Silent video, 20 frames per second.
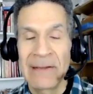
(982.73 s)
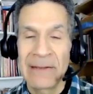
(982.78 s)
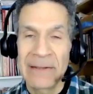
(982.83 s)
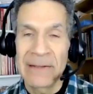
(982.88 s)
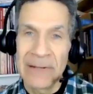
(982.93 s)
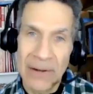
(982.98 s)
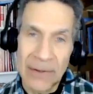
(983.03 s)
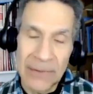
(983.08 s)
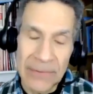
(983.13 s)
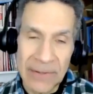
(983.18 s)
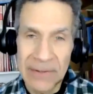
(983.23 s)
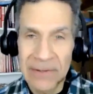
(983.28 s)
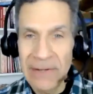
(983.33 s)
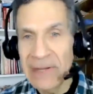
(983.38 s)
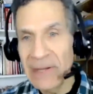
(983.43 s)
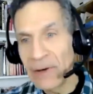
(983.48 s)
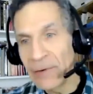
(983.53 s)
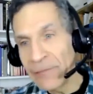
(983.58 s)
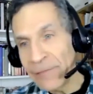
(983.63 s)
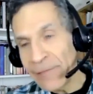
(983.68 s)
you know, the
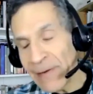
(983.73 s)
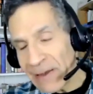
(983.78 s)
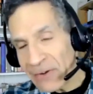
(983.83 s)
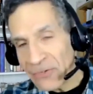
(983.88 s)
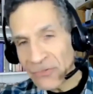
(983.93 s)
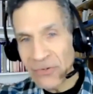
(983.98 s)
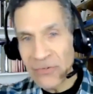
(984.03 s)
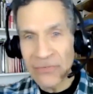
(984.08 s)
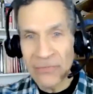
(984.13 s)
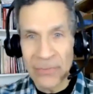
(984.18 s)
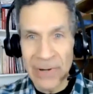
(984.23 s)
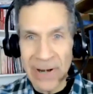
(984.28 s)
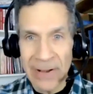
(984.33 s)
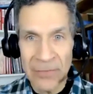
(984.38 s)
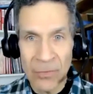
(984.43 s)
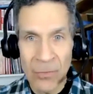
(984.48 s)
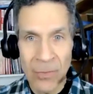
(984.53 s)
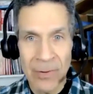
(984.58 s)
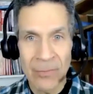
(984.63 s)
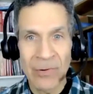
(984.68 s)
neo-fascists,
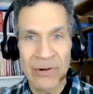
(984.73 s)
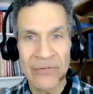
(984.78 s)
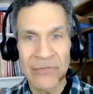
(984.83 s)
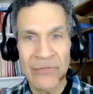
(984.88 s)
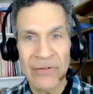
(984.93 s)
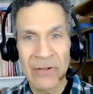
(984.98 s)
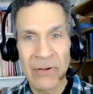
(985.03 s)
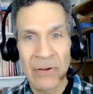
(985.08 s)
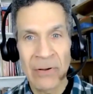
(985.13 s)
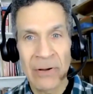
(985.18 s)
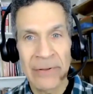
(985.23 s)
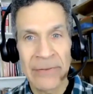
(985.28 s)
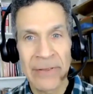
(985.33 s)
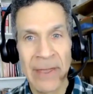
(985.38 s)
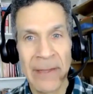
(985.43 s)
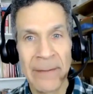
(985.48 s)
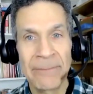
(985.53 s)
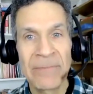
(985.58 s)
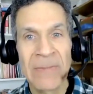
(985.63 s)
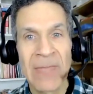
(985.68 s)
whatever one wants to call
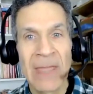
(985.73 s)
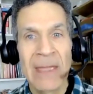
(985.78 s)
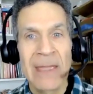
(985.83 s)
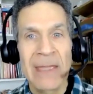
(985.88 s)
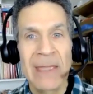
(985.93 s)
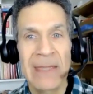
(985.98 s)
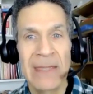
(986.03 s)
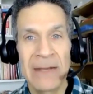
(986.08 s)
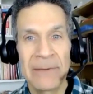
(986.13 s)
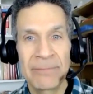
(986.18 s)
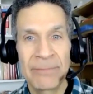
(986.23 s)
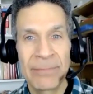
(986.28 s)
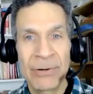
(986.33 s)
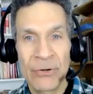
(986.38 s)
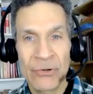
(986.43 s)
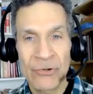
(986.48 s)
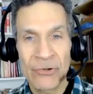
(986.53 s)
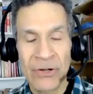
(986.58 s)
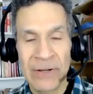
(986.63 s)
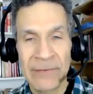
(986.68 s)
them, in
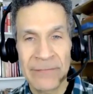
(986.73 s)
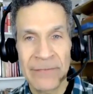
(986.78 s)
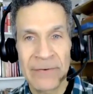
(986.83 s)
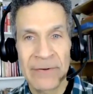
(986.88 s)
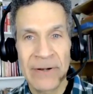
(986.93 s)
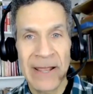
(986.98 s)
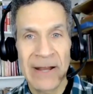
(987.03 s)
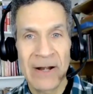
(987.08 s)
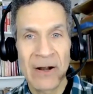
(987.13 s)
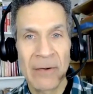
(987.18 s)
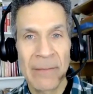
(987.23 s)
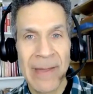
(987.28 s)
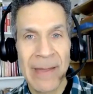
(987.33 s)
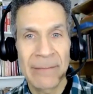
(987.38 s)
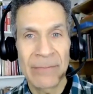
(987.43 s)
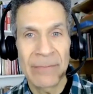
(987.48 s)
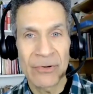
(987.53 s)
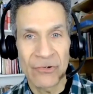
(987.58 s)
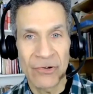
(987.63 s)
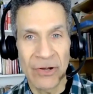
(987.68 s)
pushing for NATO
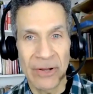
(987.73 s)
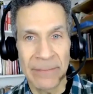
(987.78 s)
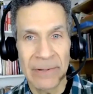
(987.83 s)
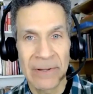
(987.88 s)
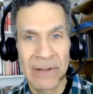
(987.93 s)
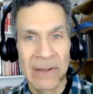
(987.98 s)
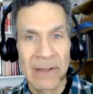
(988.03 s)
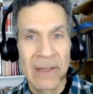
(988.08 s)
membership.